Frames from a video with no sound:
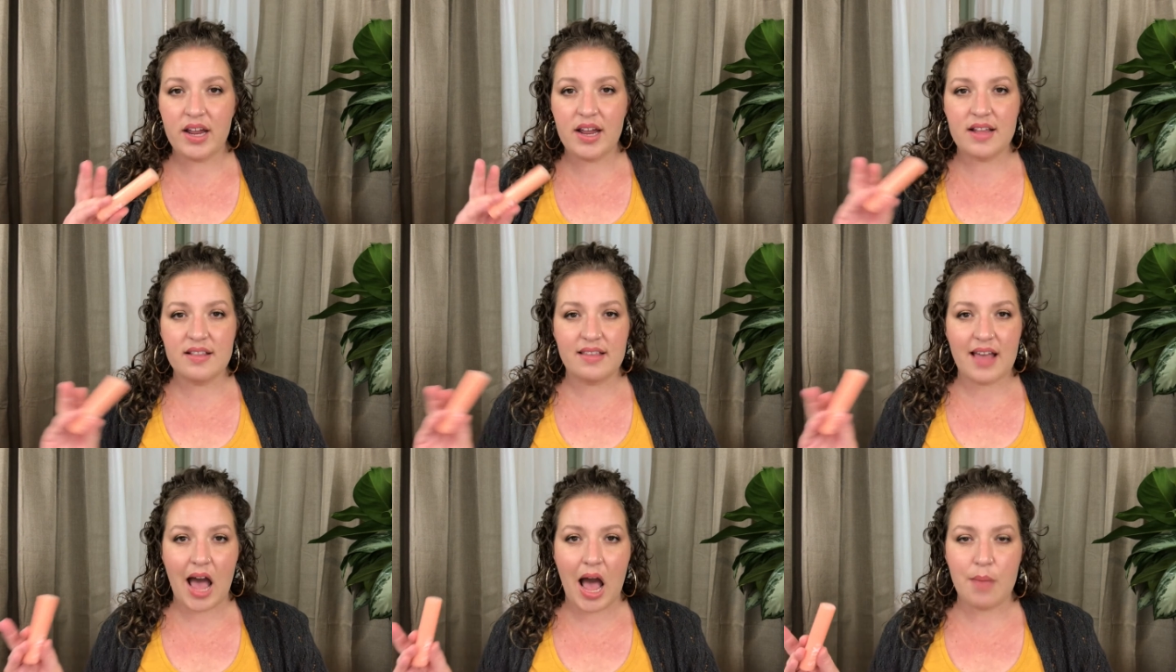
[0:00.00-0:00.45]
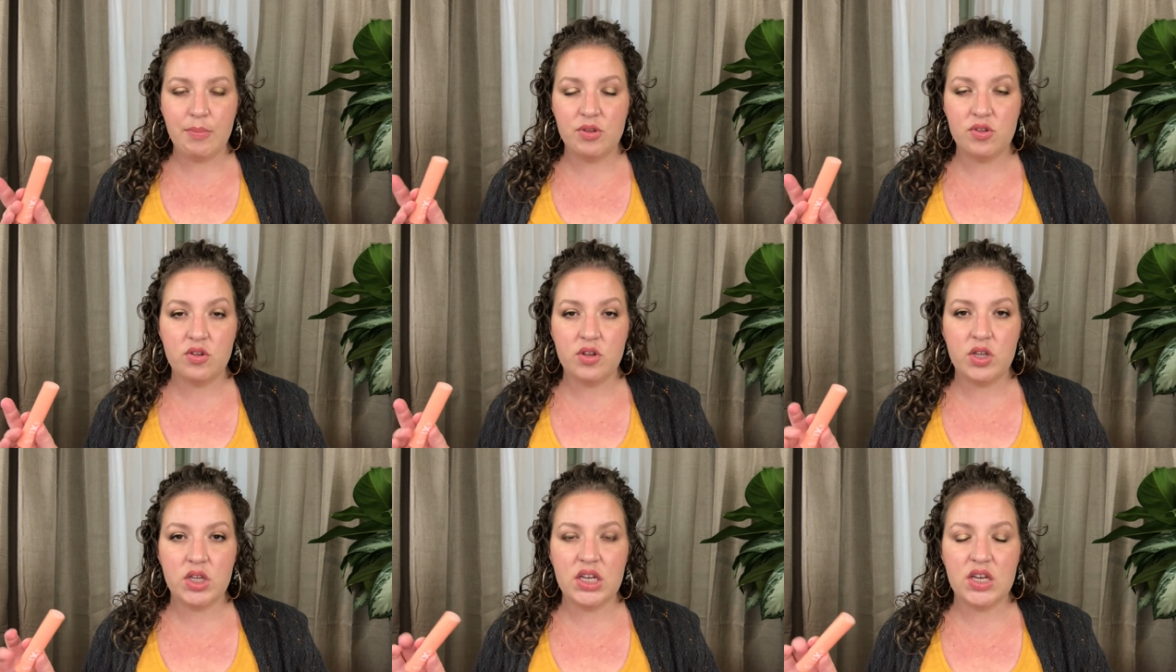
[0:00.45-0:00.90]
It's
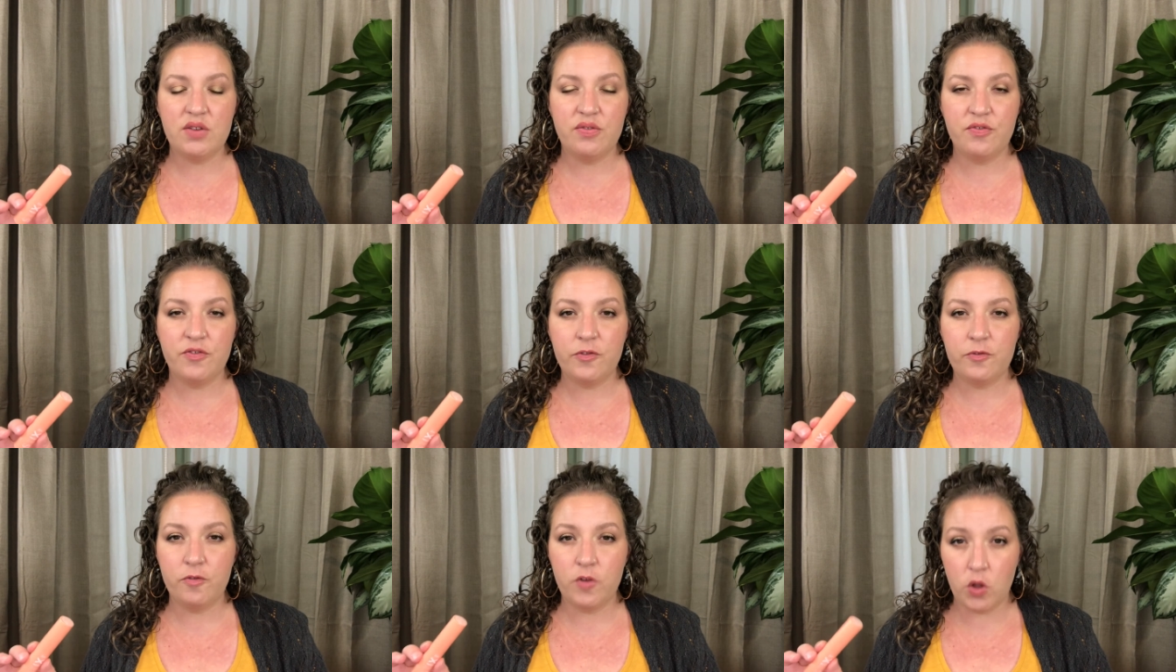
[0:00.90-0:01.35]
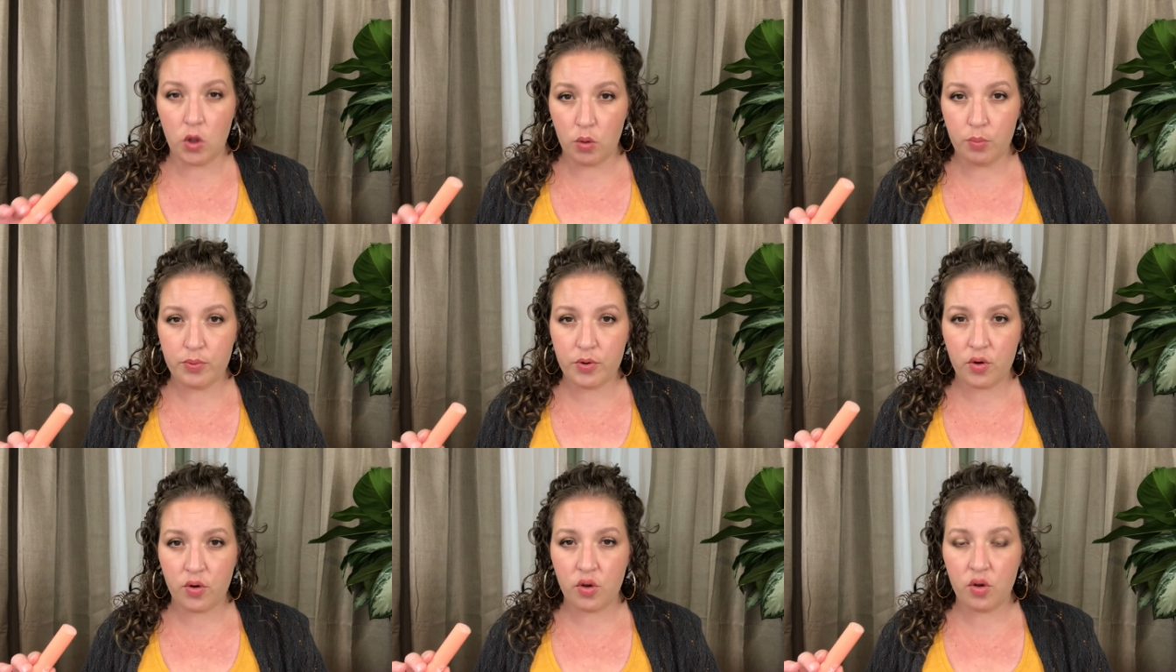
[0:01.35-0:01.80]
absolutely
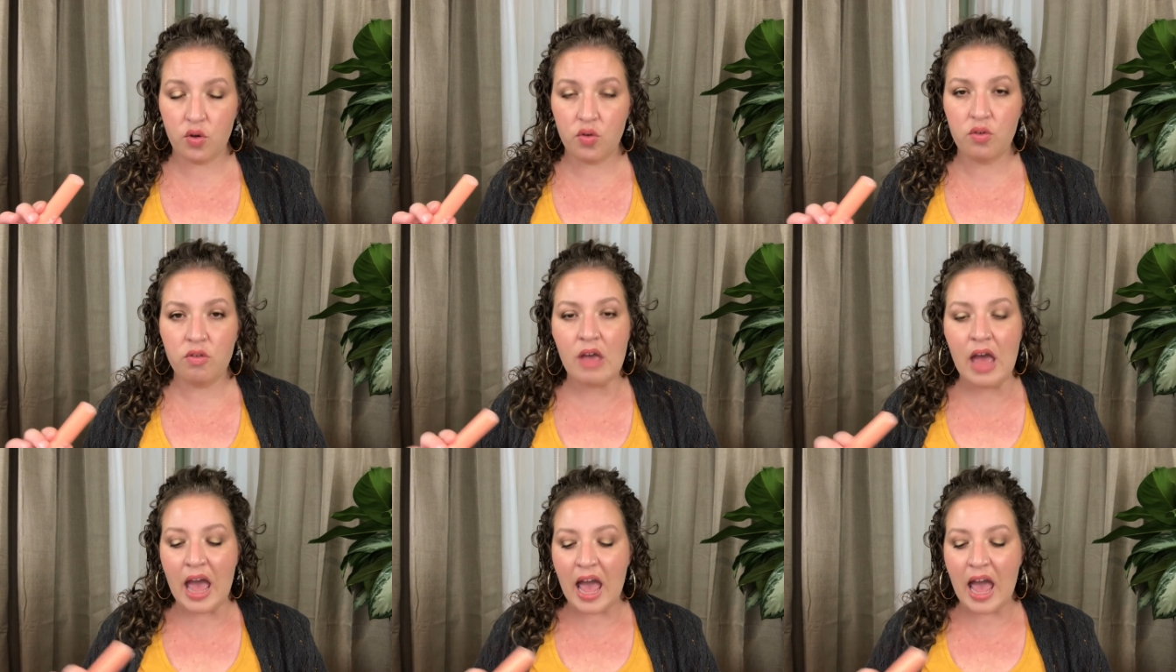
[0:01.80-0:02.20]
foolproof,